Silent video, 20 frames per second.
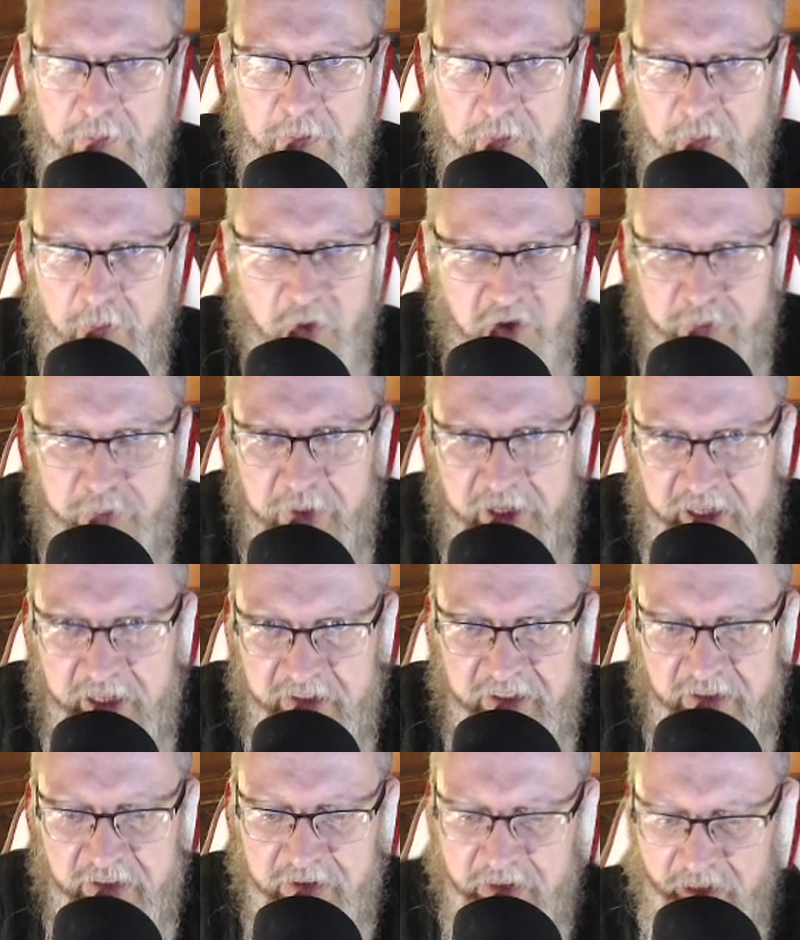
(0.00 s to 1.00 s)
which by
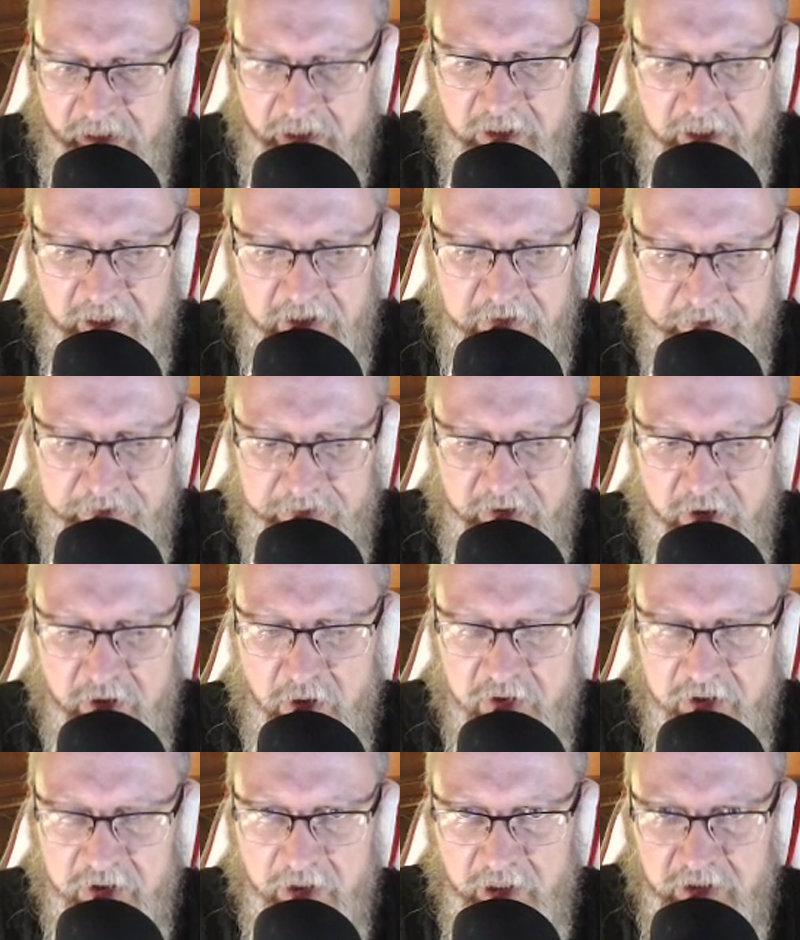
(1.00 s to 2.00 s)
necessity is
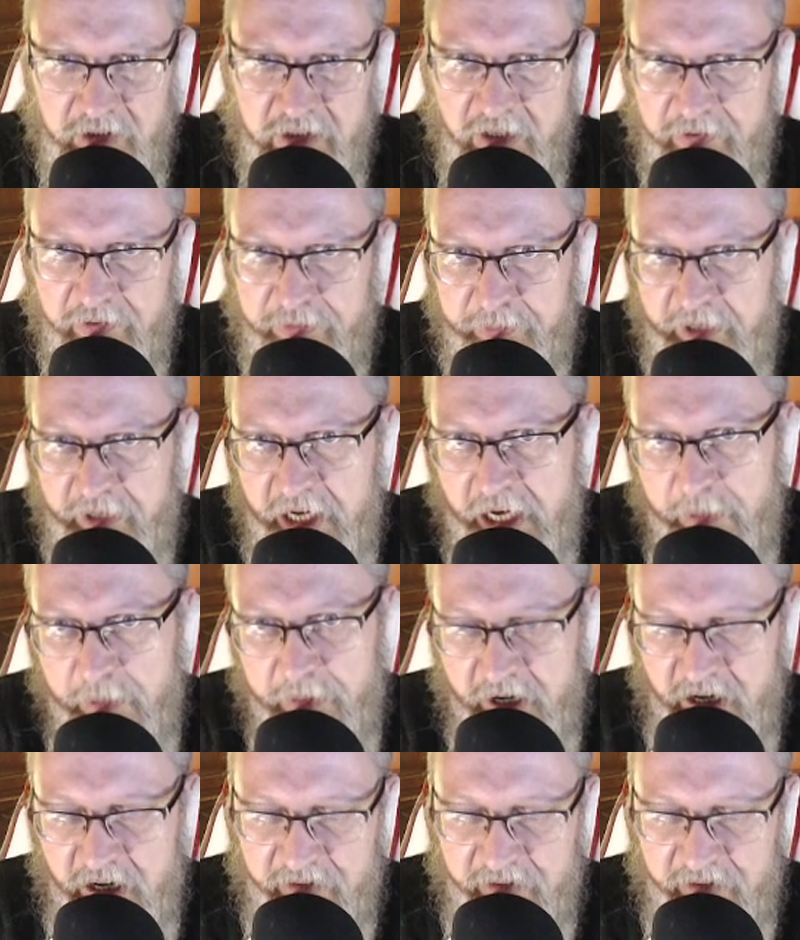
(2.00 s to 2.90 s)
forgotten. It's kind of key part of his